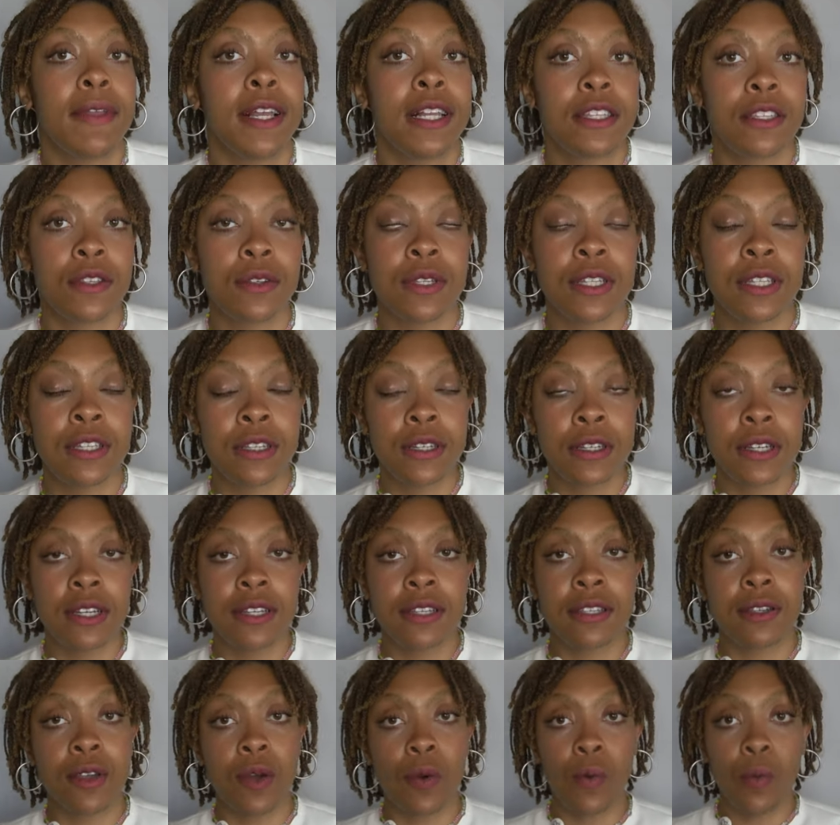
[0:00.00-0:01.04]
That's It took
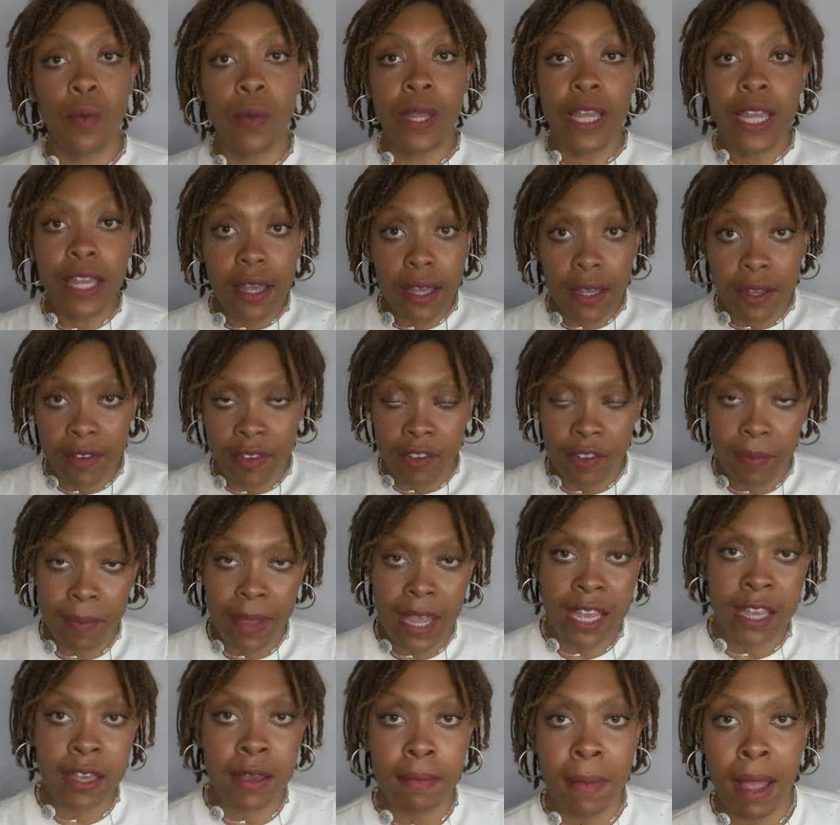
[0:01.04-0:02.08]
us a week to
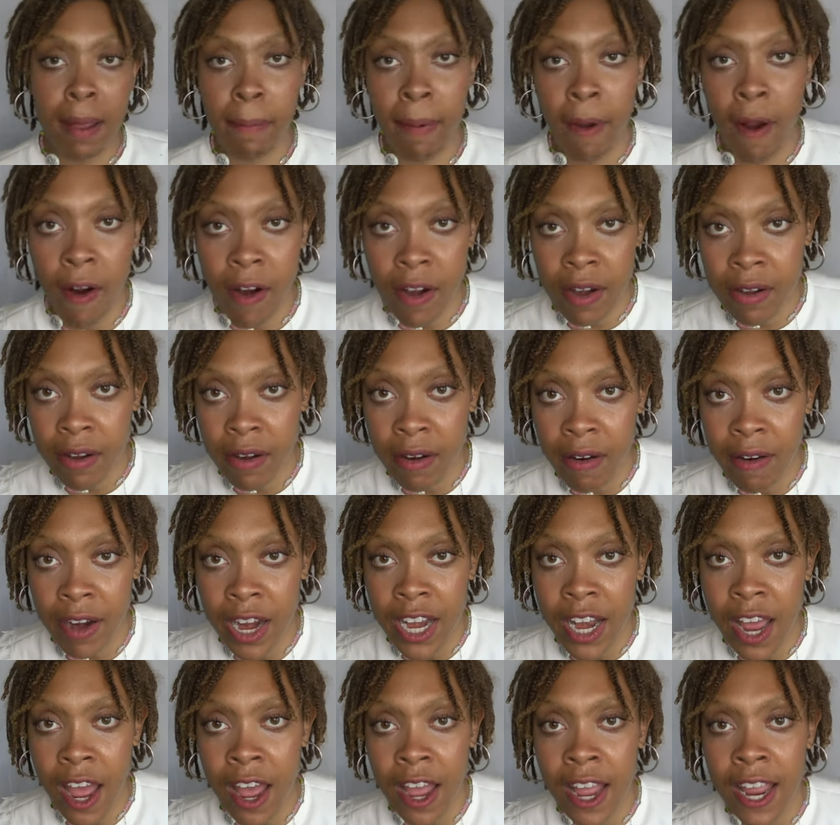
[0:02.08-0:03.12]
make my partner
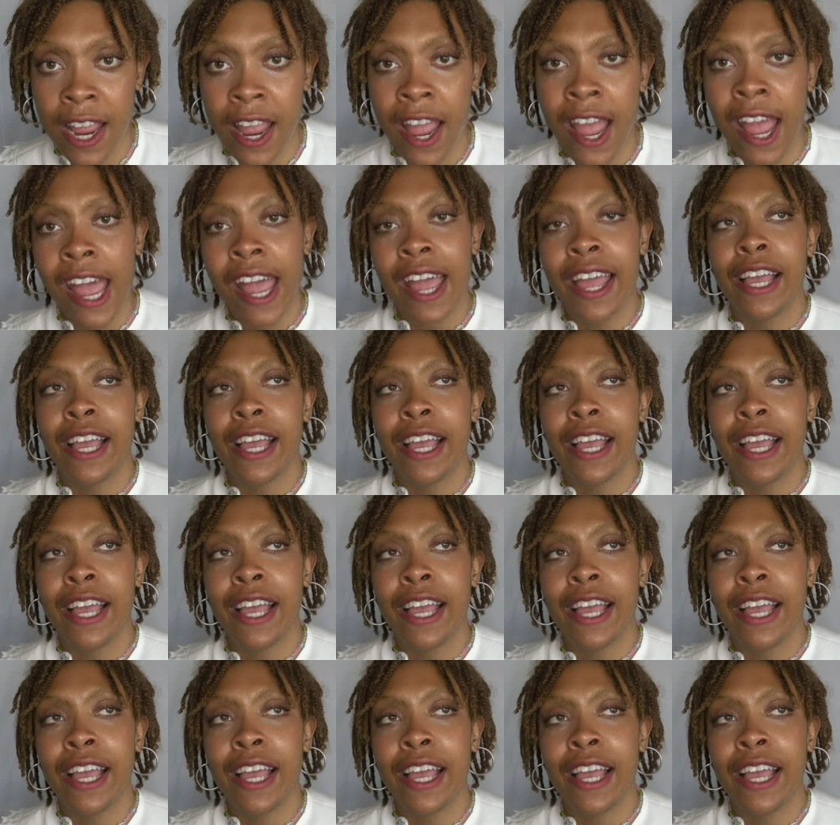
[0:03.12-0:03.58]
and I